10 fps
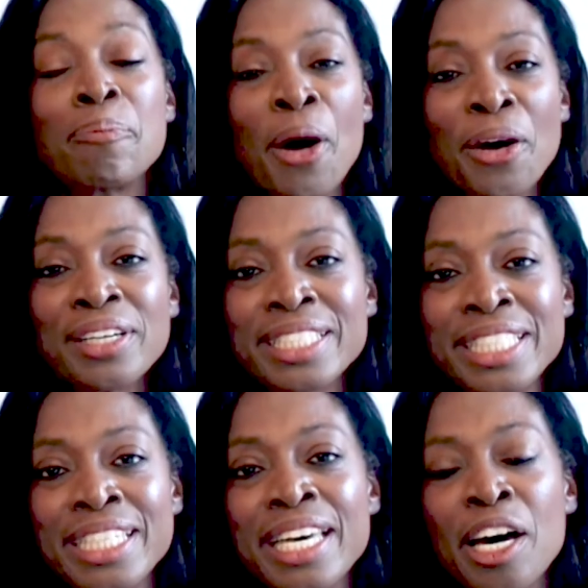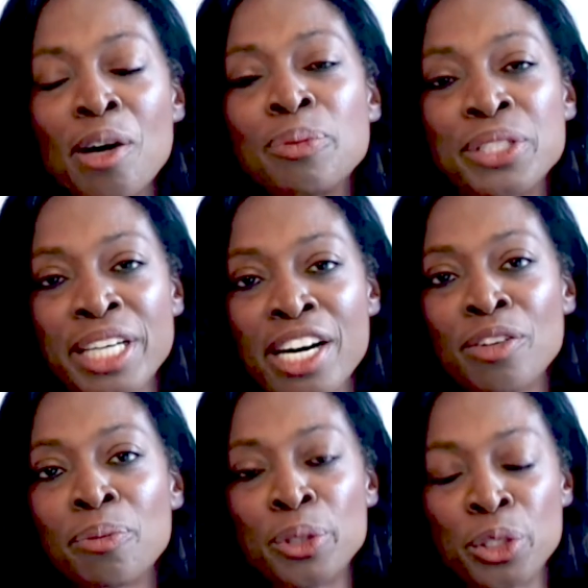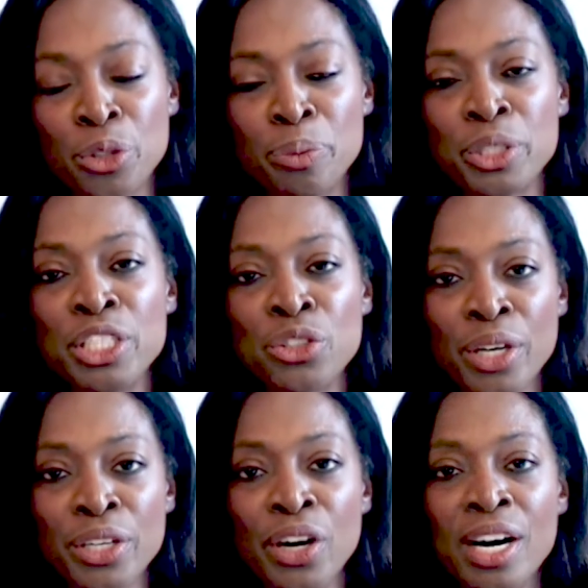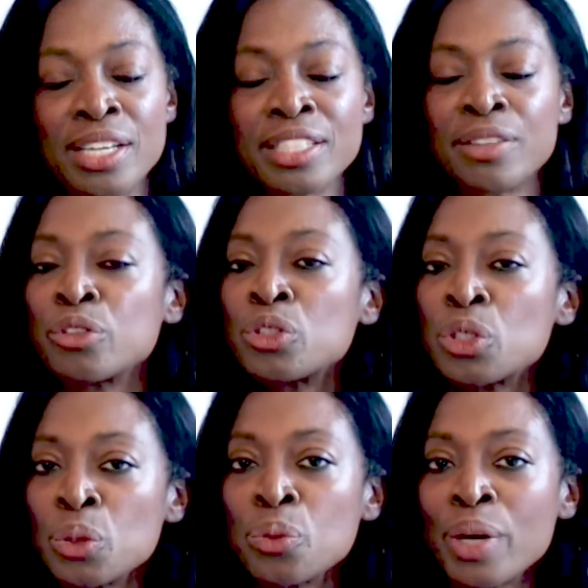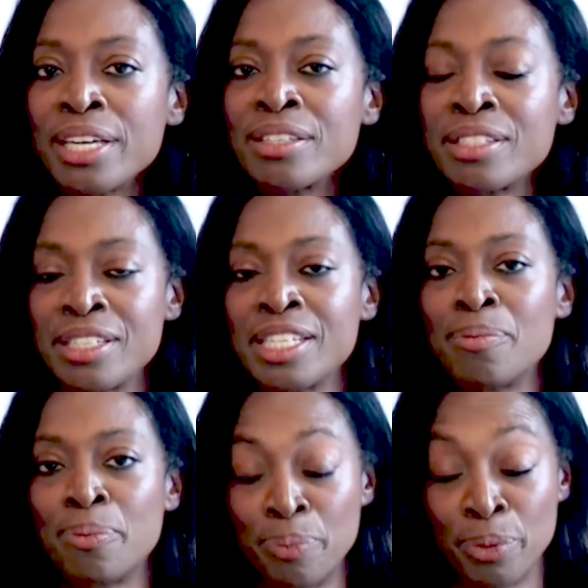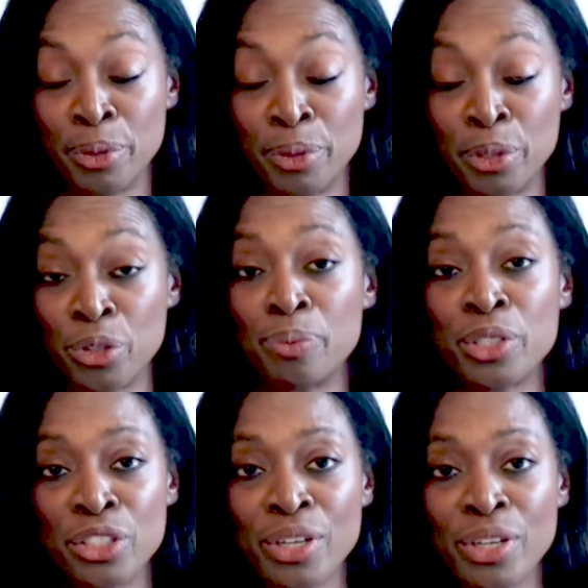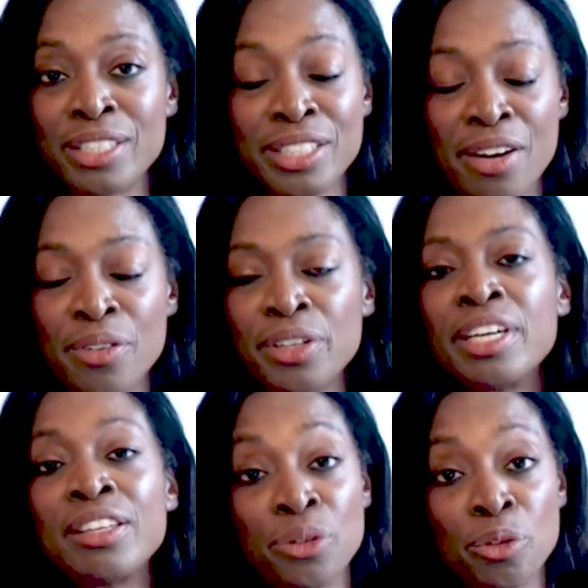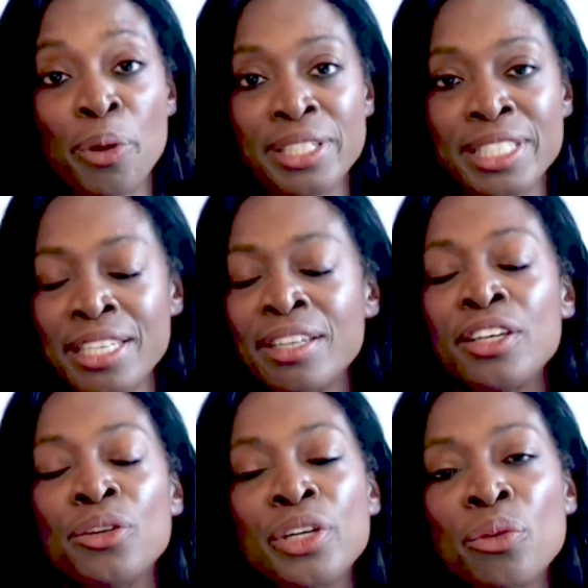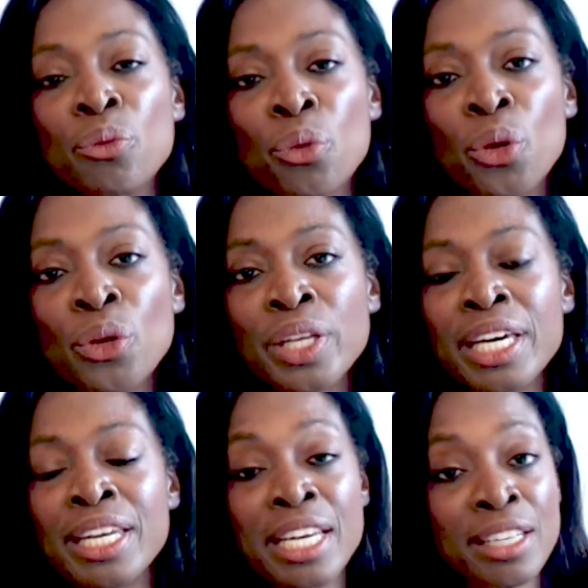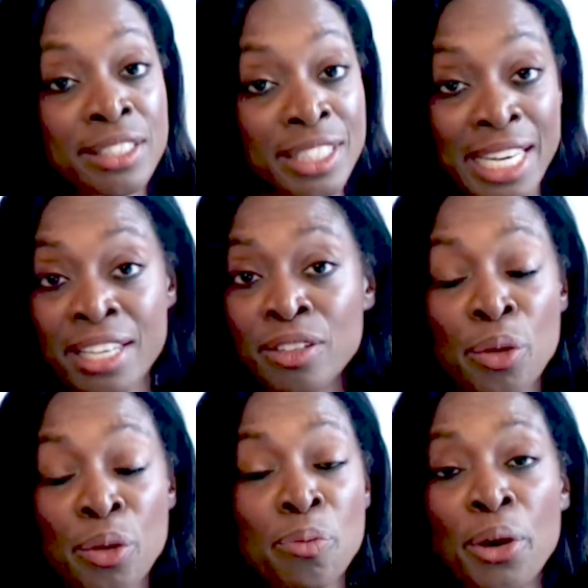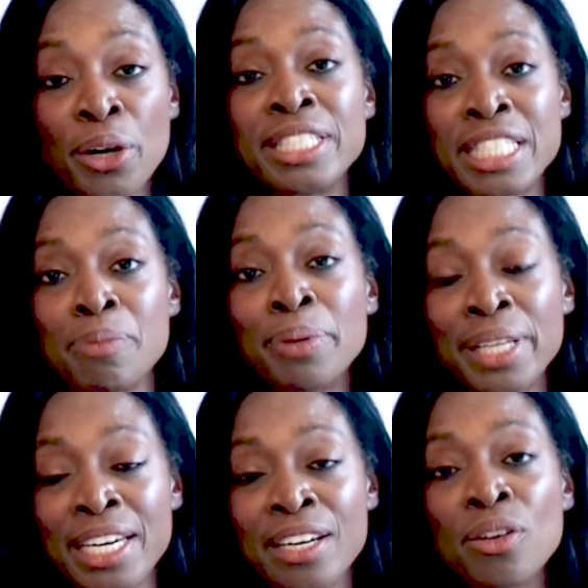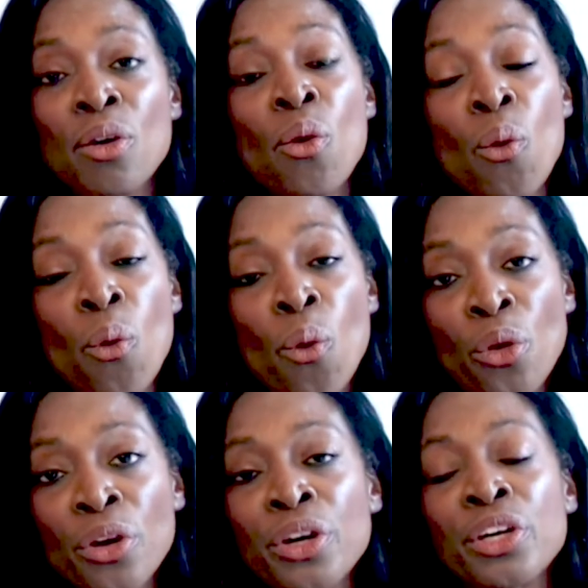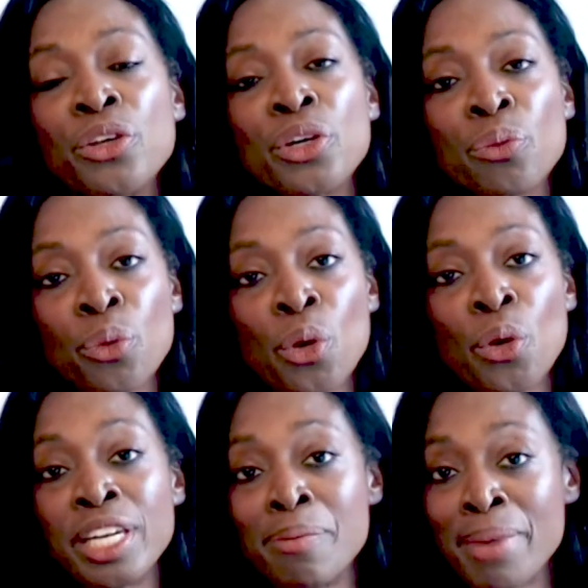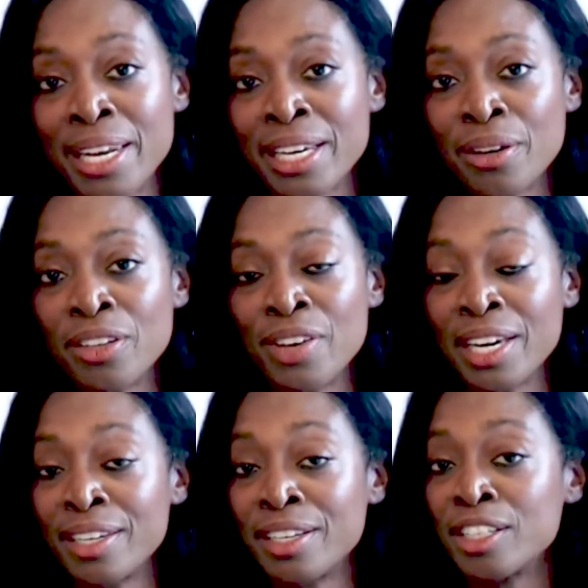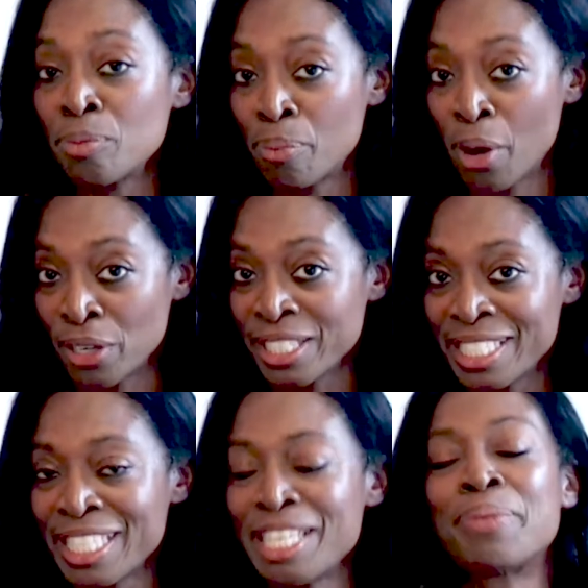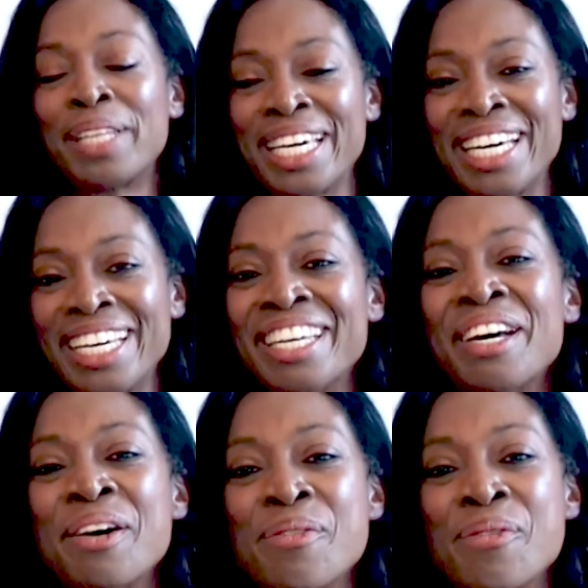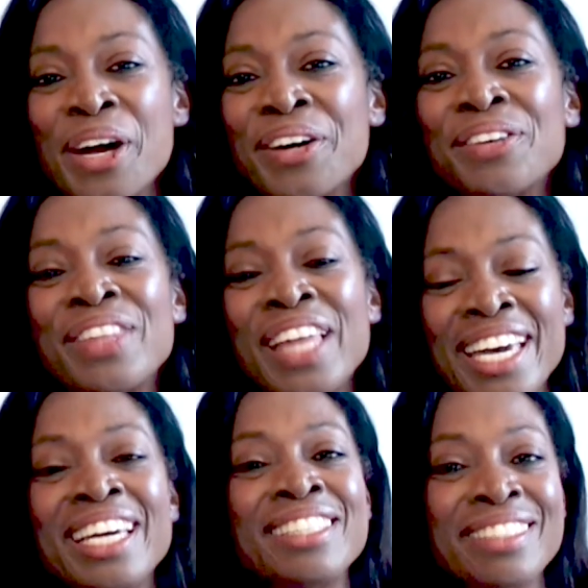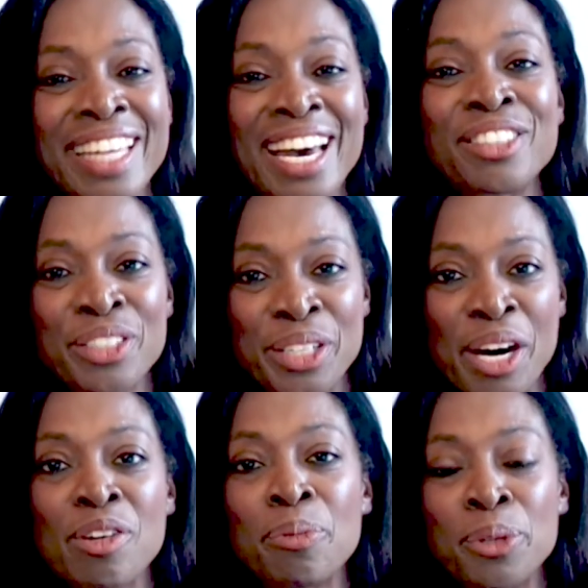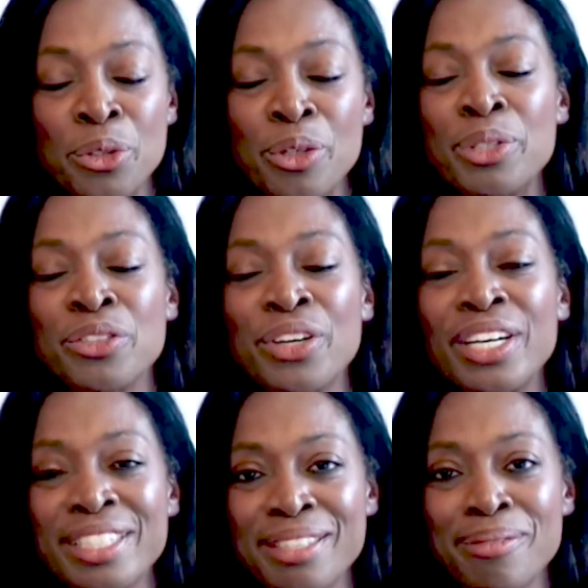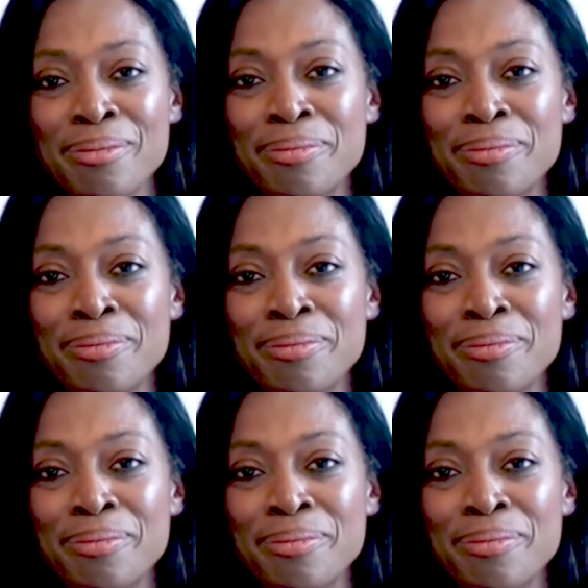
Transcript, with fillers: Part D helps to cover prescription drug costs, and there's two ways to get prescription drugs covered through Part D. You can enroll in a standalone Part D plan or you can enroll in a Medicare Advantage Part C plan where they can they actually cover prescription drugs.